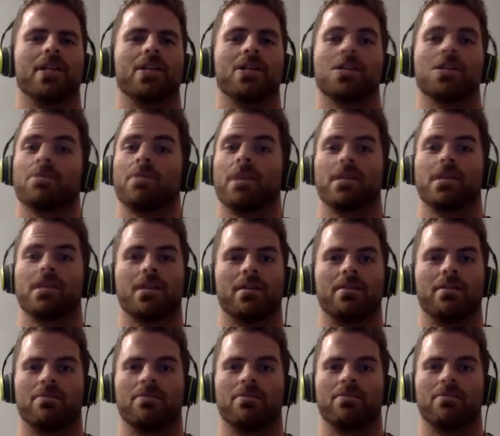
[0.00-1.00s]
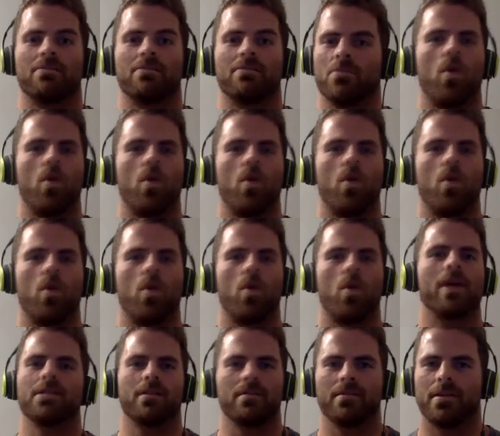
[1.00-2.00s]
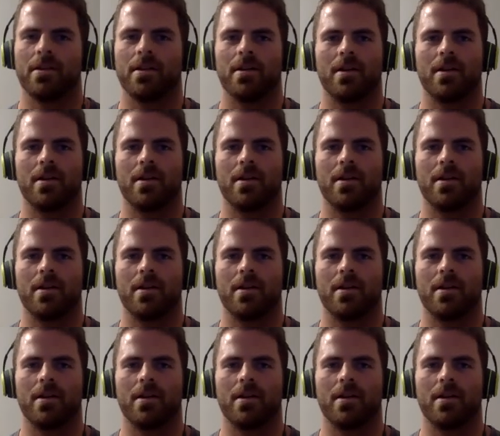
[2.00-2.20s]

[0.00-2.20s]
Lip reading: It just makes it way easier.